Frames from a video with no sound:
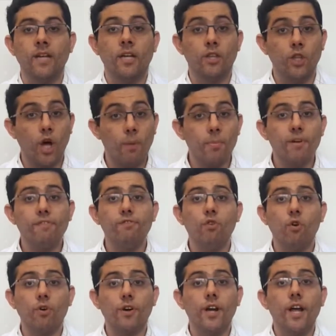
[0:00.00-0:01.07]
Number
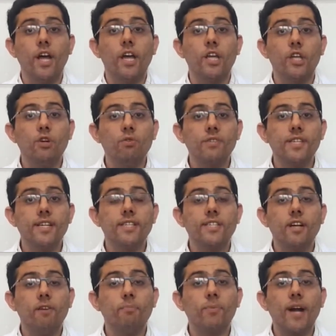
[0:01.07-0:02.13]
4. Using
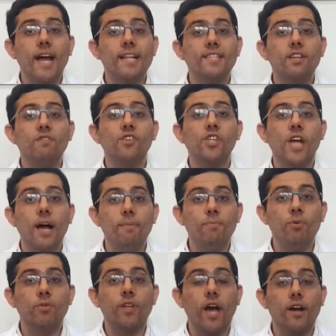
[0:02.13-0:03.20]
some brands of
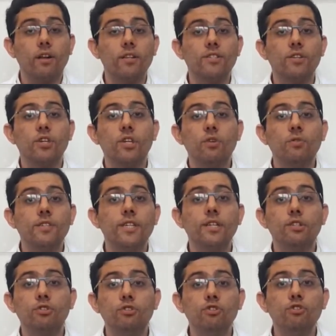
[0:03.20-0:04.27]
shampoo and also using
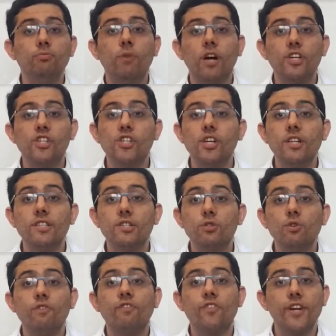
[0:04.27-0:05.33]
too much gels
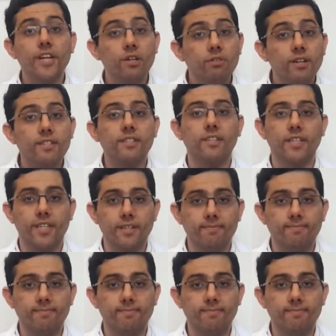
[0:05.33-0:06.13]
too frequently.